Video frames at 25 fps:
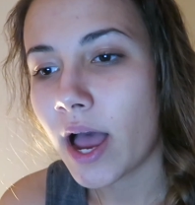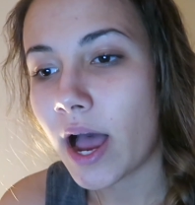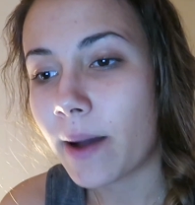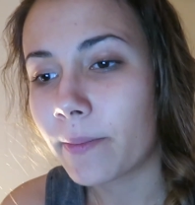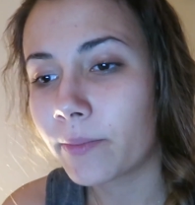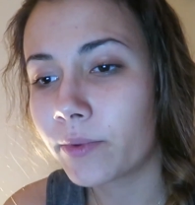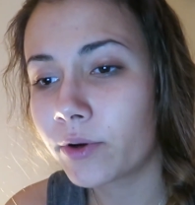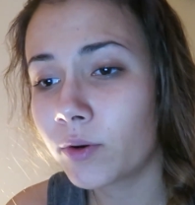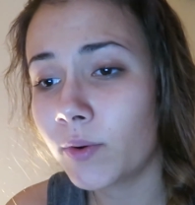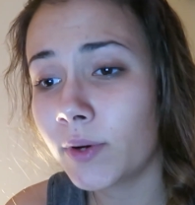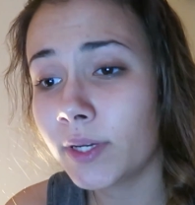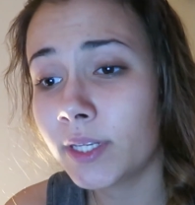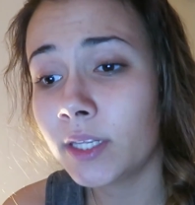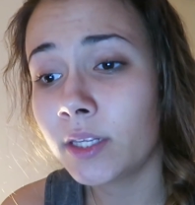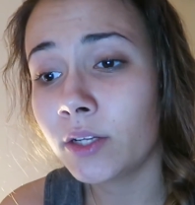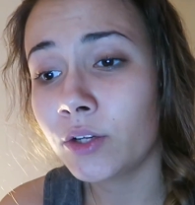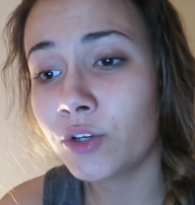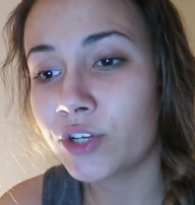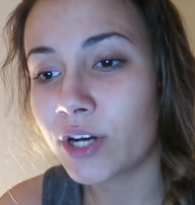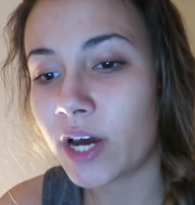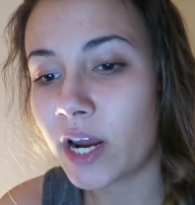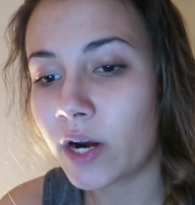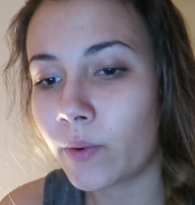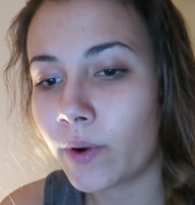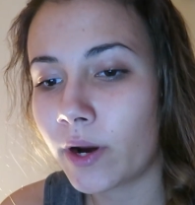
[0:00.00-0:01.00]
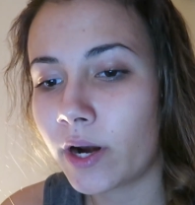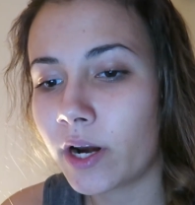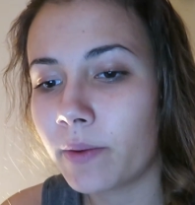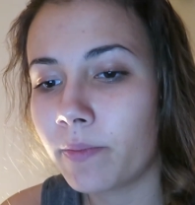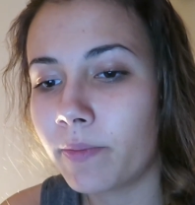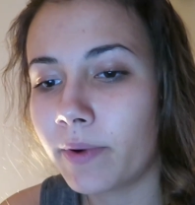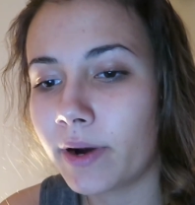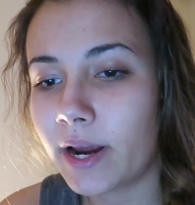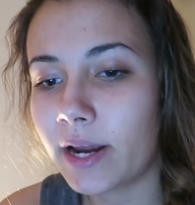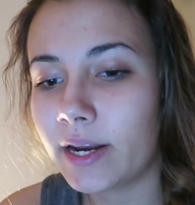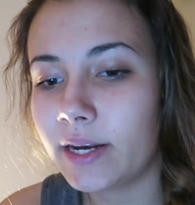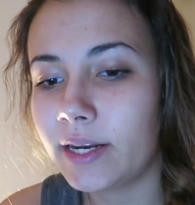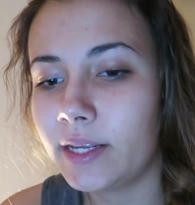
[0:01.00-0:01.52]
I'm gonna wait until January
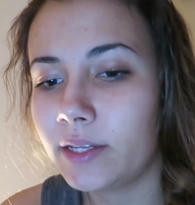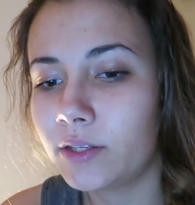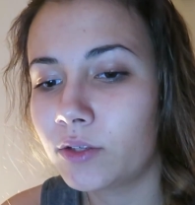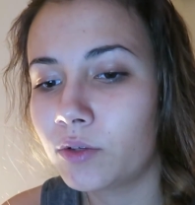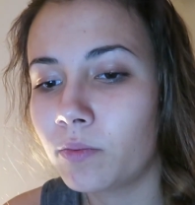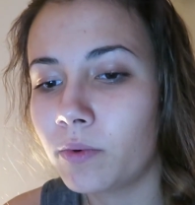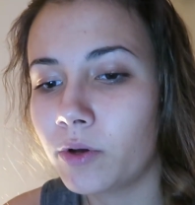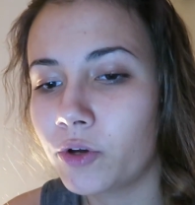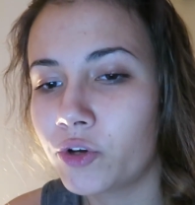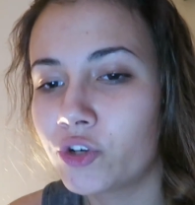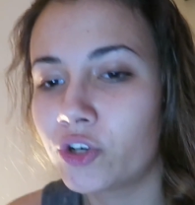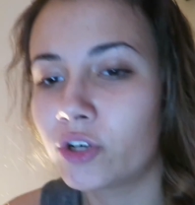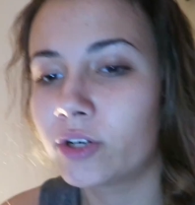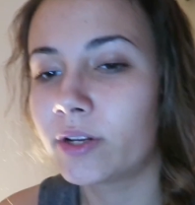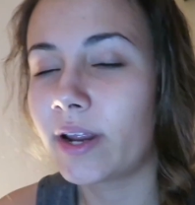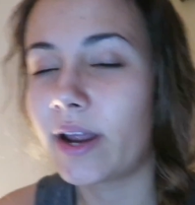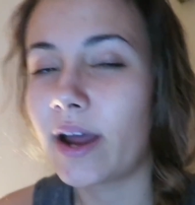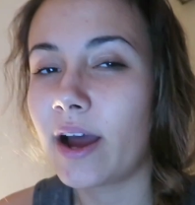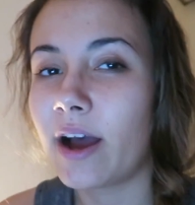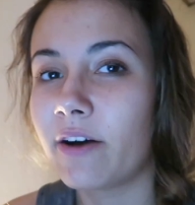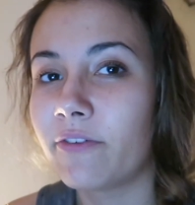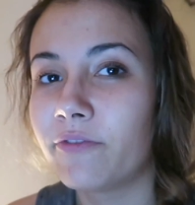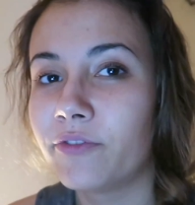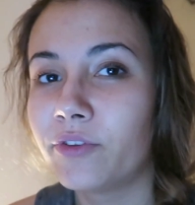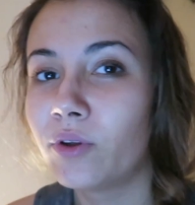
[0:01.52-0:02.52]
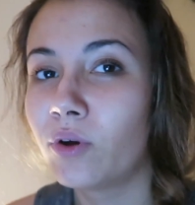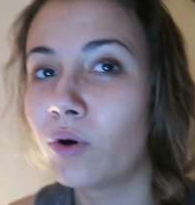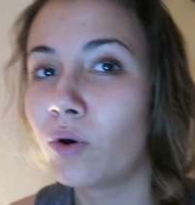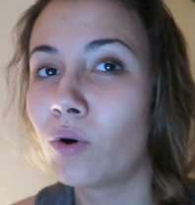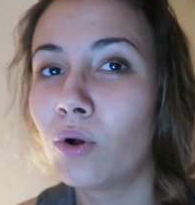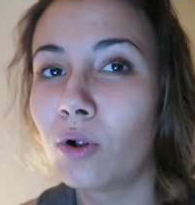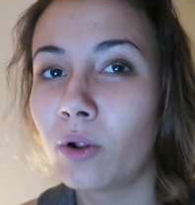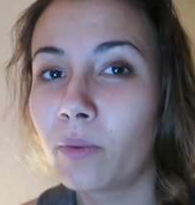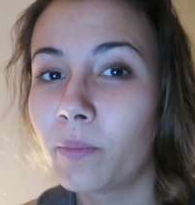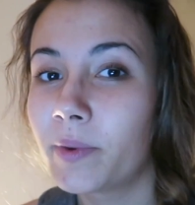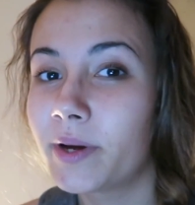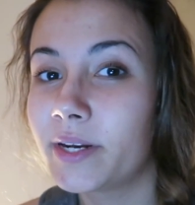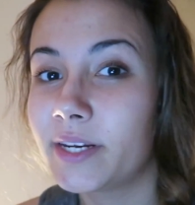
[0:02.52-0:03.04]
but I need to make sure that I have the
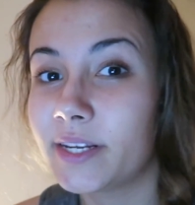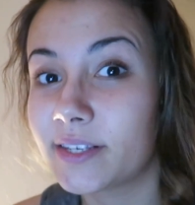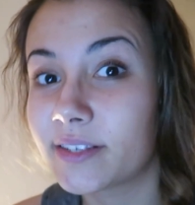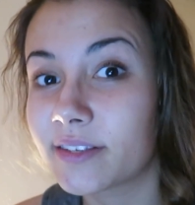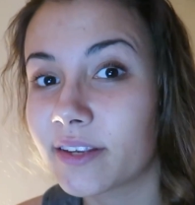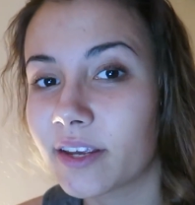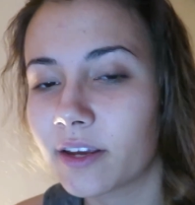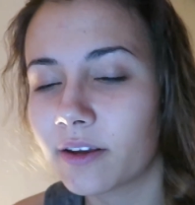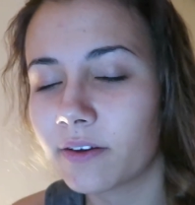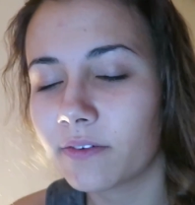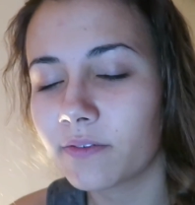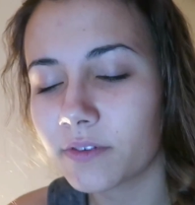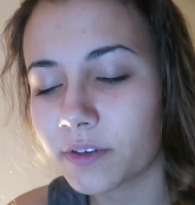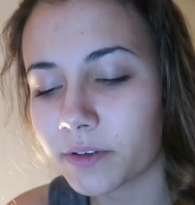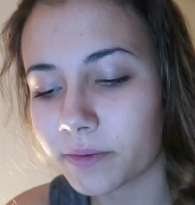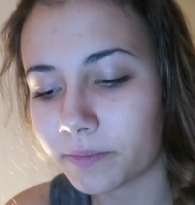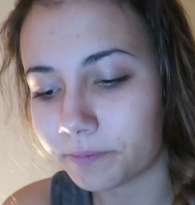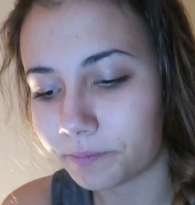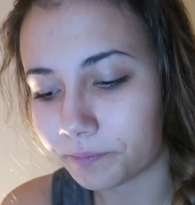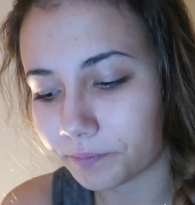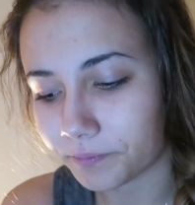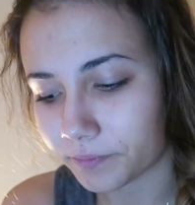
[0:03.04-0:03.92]
whole money saved